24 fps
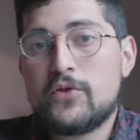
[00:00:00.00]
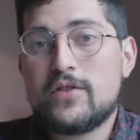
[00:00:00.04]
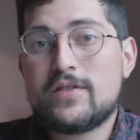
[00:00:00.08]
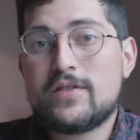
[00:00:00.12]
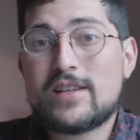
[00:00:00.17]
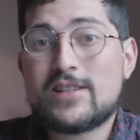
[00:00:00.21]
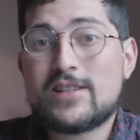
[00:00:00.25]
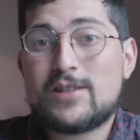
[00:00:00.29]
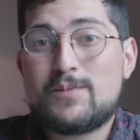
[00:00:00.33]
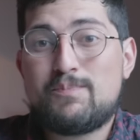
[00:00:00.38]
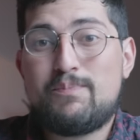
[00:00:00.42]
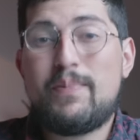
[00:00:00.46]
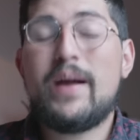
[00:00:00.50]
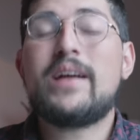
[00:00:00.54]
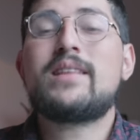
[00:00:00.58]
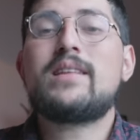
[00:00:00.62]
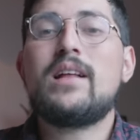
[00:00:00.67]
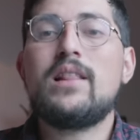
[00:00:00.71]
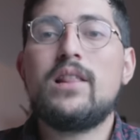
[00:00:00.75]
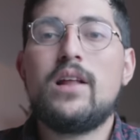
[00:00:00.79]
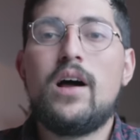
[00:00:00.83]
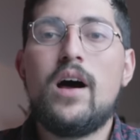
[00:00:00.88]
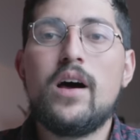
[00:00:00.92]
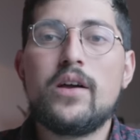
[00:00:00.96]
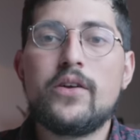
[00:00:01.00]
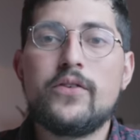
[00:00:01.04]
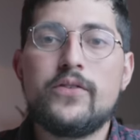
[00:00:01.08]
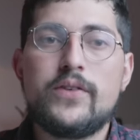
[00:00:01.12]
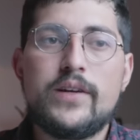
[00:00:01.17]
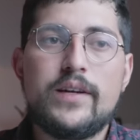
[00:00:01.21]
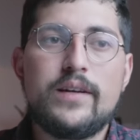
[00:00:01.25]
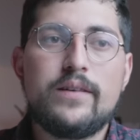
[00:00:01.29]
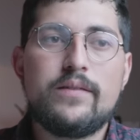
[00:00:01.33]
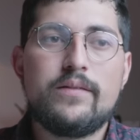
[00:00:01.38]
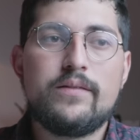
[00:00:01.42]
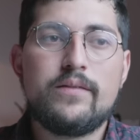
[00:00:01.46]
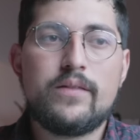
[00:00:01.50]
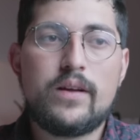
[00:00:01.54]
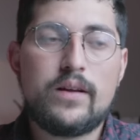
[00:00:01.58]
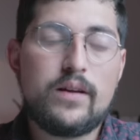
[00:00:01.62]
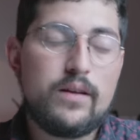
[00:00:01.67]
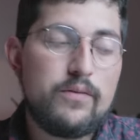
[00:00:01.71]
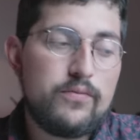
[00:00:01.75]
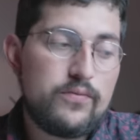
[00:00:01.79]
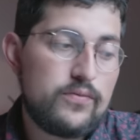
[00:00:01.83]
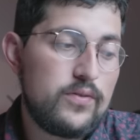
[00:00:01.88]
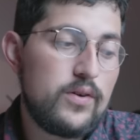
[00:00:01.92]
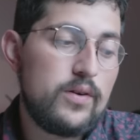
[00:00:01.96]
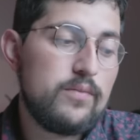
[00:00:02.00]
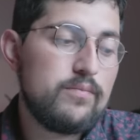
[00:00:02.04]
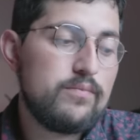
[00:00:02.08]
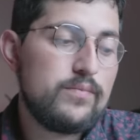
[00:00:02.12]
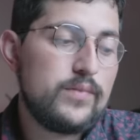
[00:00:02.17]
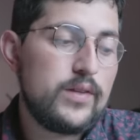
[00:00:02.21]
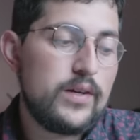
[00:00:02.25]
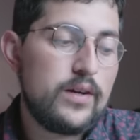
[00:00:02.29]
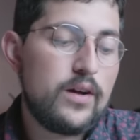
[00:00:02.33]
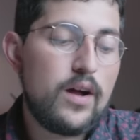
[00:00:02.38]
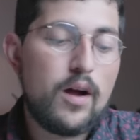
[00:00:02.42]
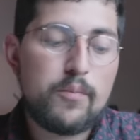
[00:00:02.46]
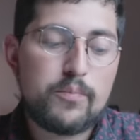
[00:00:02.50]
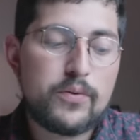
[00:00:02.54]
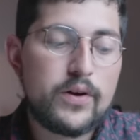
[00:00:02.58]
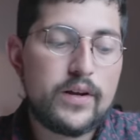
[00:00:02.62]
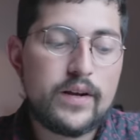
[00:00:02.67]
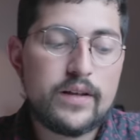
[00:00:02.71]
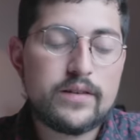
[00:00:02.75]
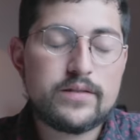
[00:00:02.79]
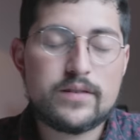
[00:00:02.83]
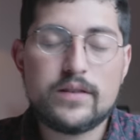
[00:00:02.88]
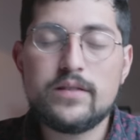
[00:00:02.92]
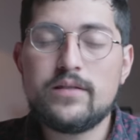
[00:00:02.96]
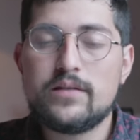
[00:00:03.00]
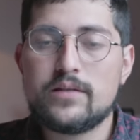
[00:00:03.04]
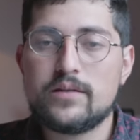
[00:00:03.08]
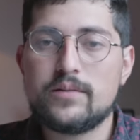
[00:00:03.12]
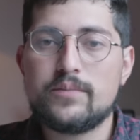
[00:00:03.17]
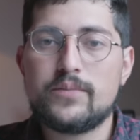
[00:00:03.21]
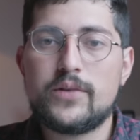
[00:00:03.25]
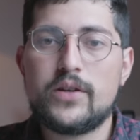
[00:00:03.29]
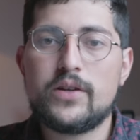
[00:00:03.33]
just expect a lot of it from the operating system.